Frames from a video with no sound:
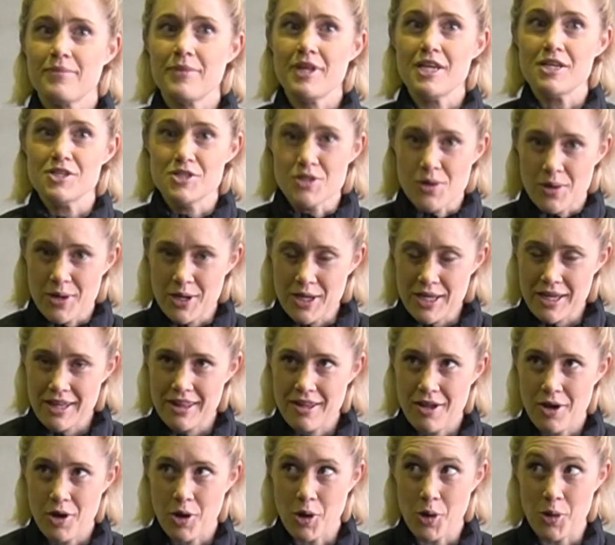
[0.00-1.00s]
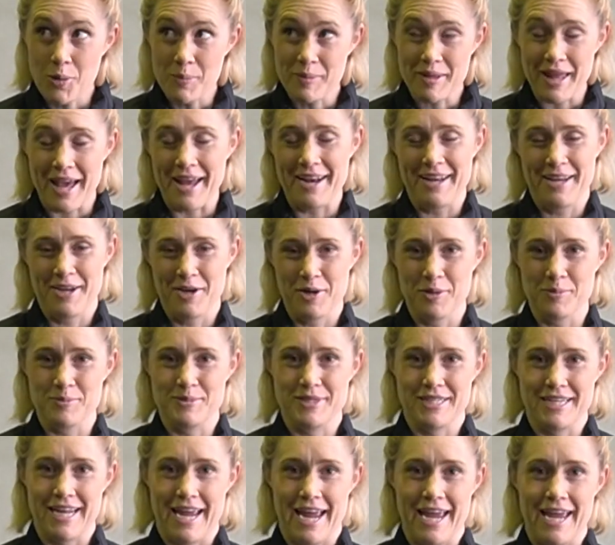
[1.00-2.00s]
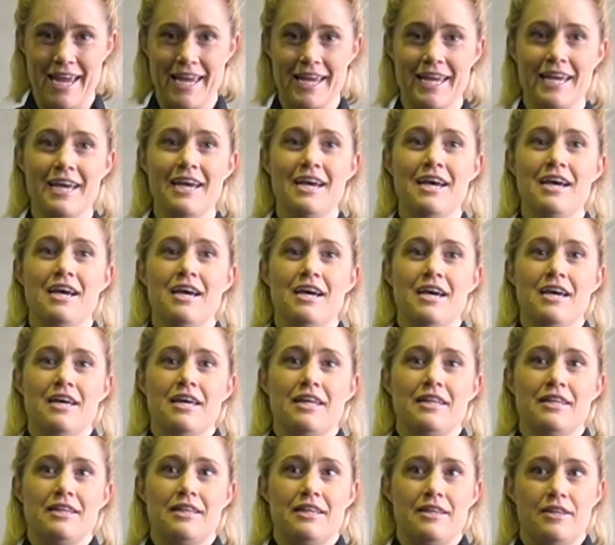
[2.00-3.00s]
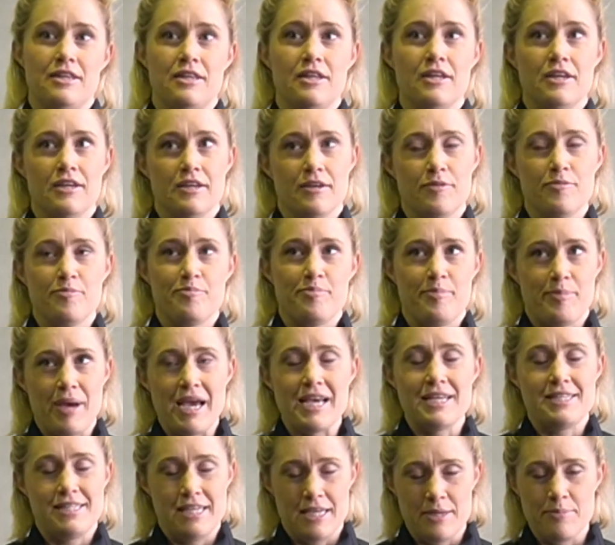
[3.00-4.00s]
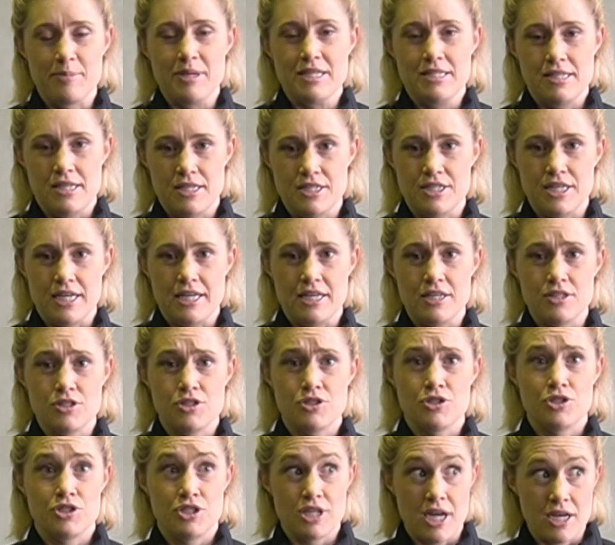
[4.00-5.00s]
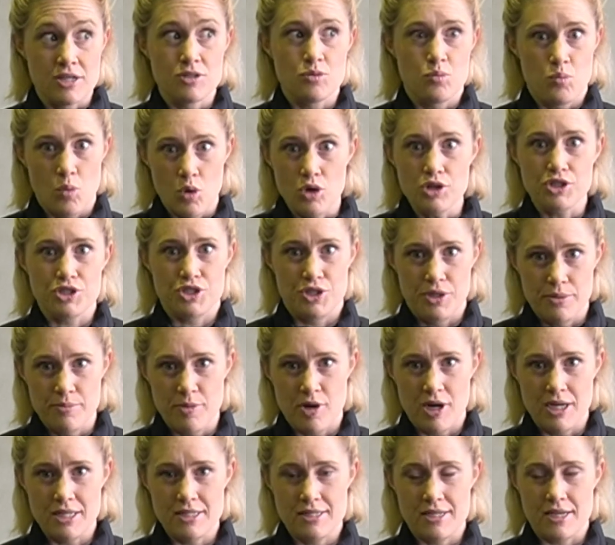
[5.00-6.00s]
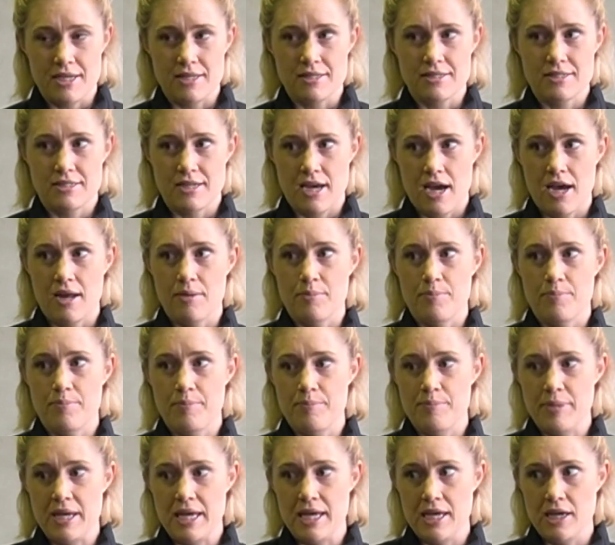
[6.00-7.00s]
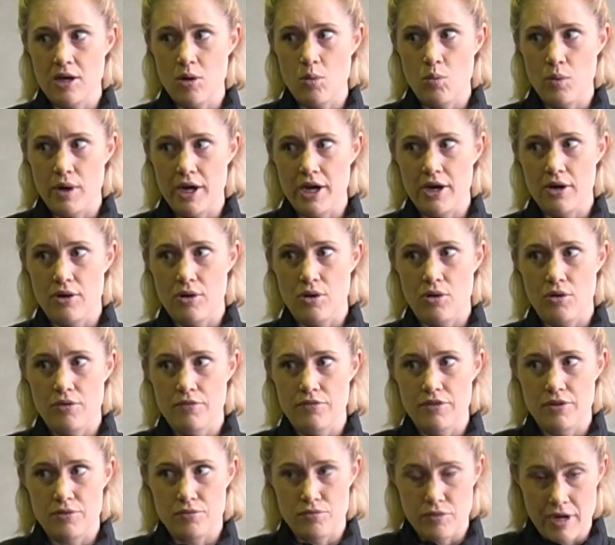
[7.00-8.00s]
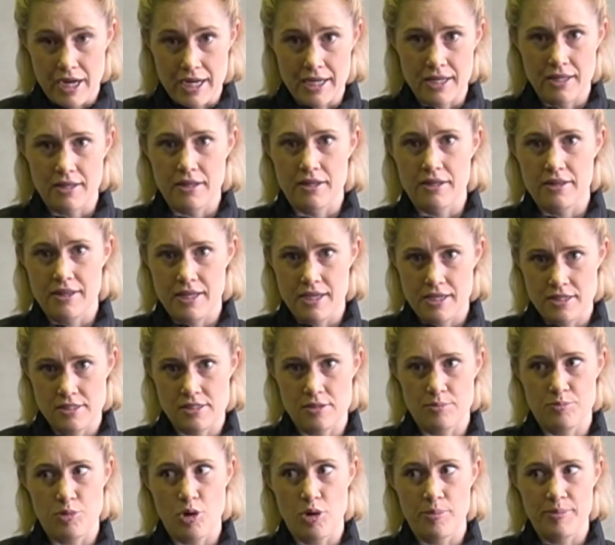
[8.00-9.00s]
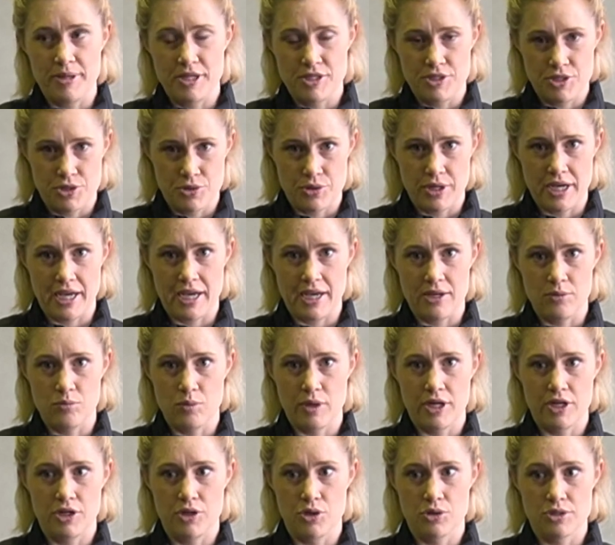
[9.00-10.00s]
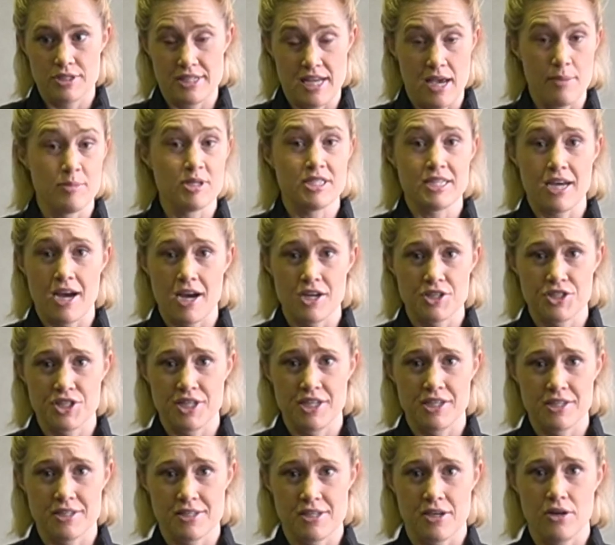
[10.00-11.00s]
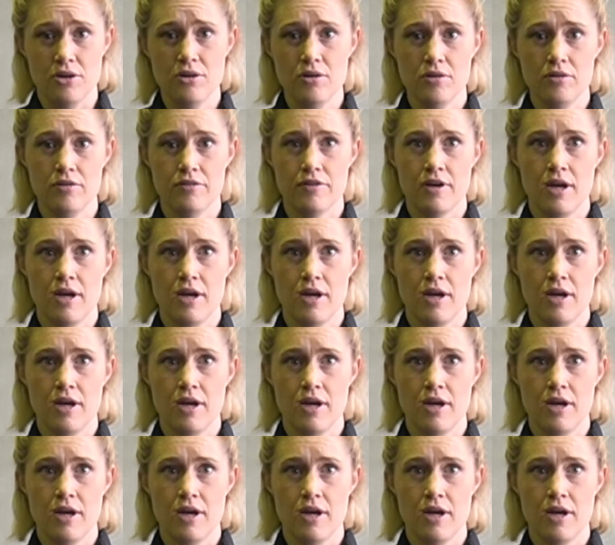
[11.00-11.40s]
So I hope that helped today. The basic message is to just watch your mindset. Start being aware of the regular things that pop into your head when you're sabotaging yourself,